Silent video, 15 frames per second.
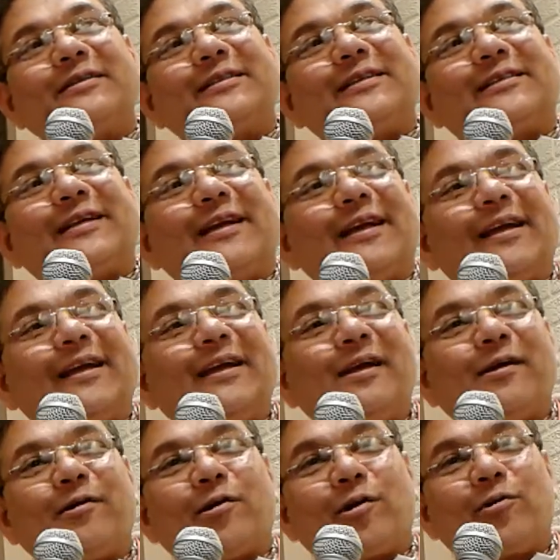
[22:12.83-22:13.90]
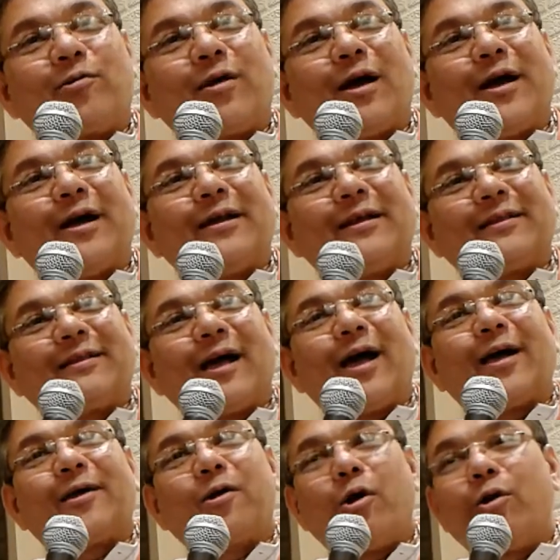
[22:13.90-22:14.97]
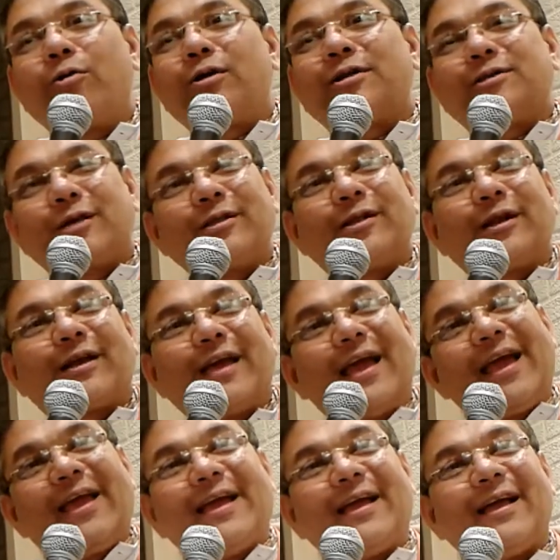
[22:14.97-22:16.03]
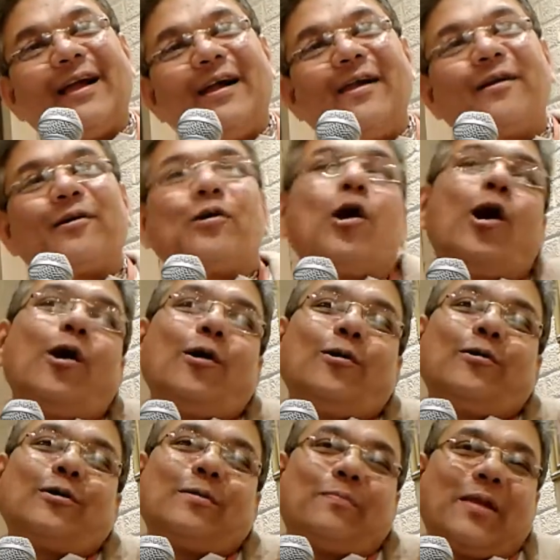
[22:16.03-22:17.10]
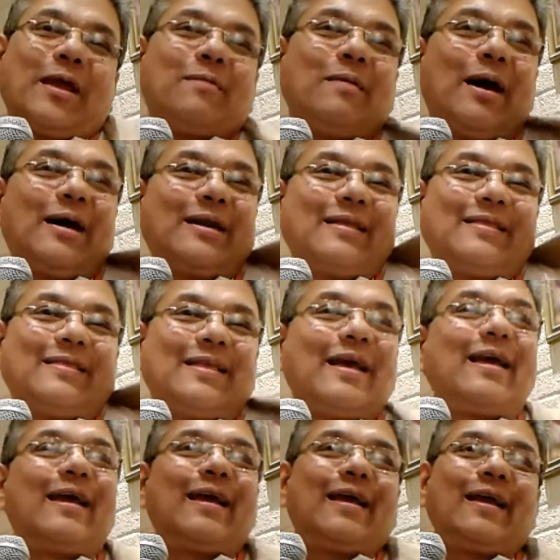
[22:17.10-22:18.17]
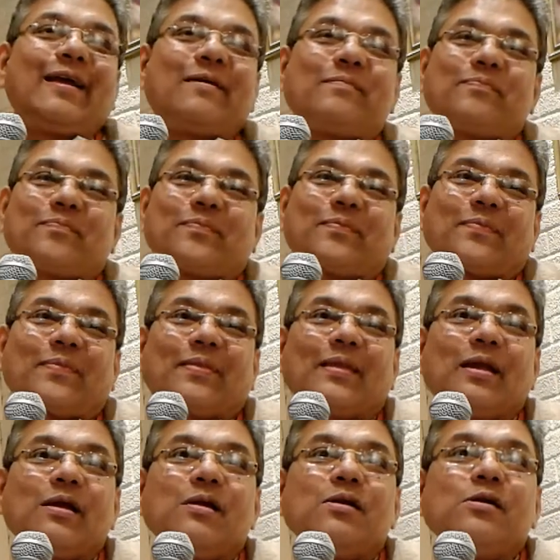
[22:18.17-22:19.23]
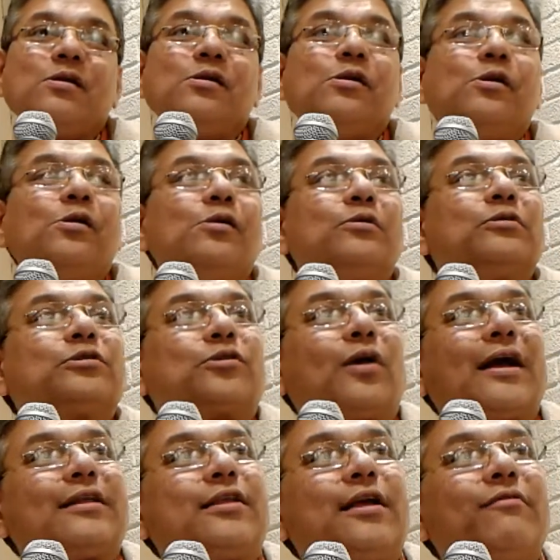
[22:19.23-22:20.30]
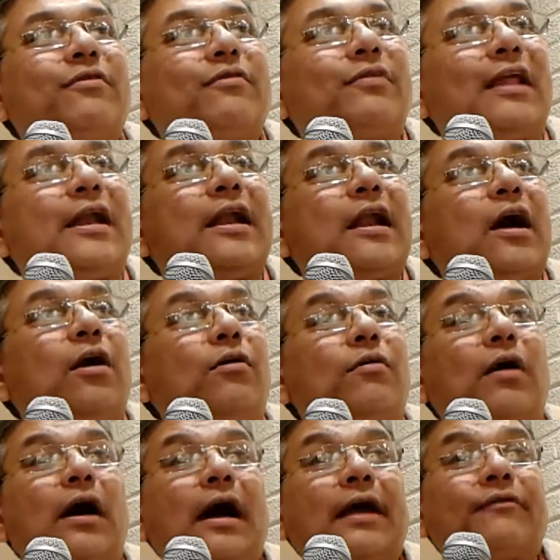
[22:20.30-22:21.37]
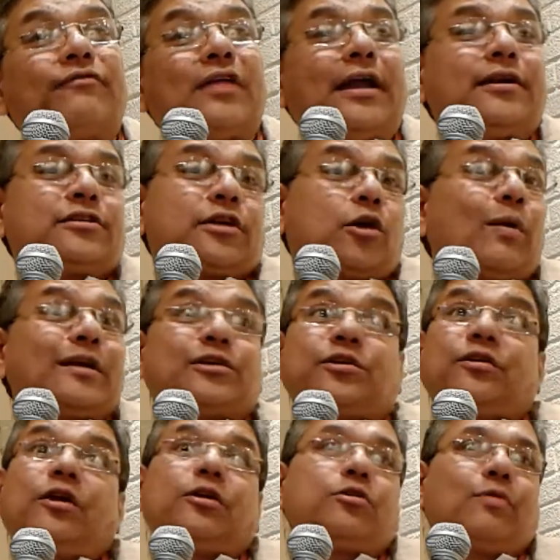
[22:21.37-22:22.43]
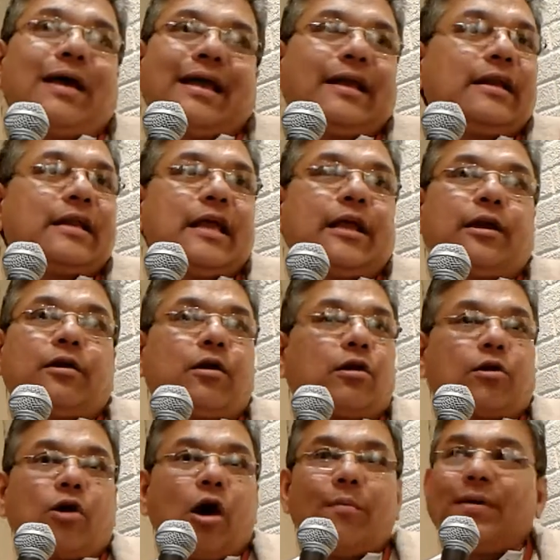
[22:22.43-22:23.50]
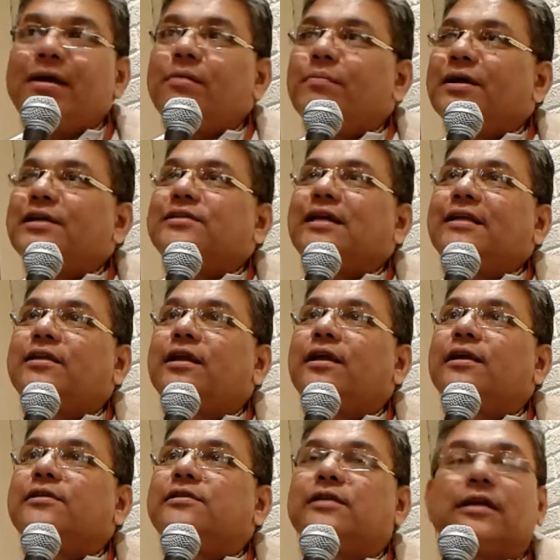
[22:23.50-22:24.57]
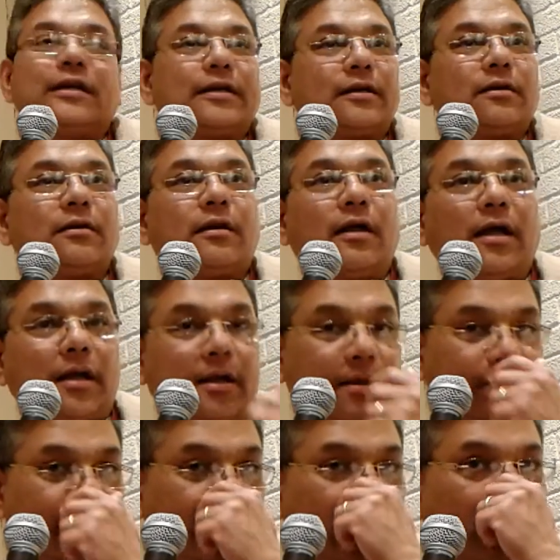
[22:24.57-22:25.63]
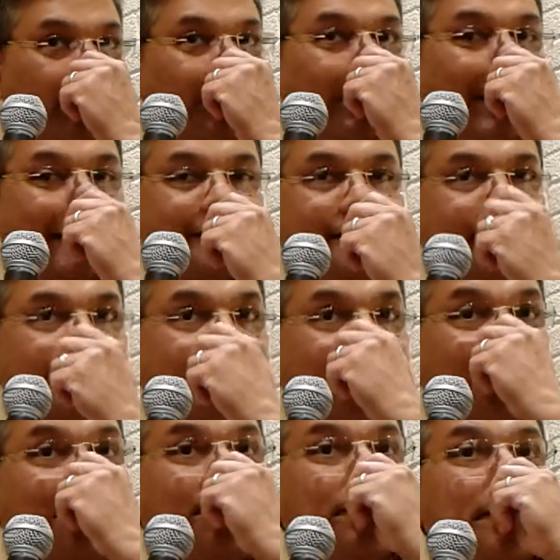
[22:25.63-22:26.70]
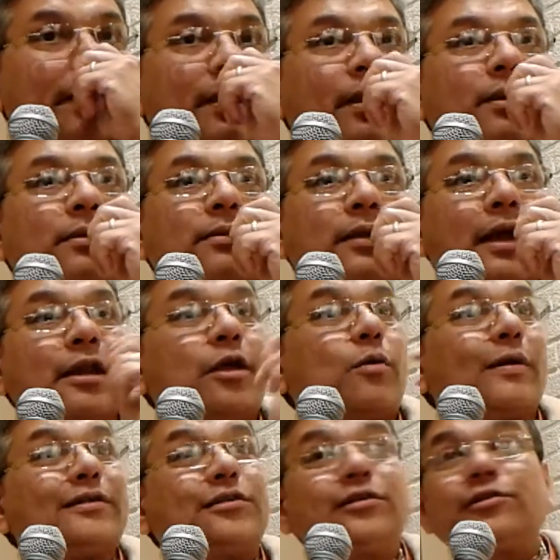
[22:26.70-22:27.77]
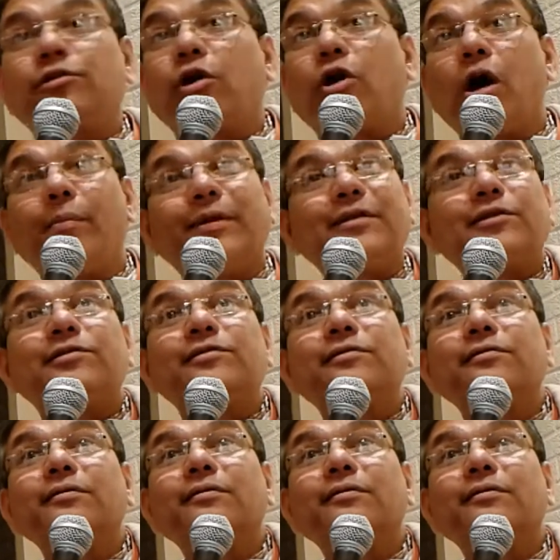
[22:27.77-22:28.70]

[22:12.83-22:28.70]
Shishi Karuna Nitai Gaur Chandra Ki Gaur Premanande. So I think we will end now. If there is a question or two, I can take it, or a comment, because I think it's a little past the time. Any questions or comments?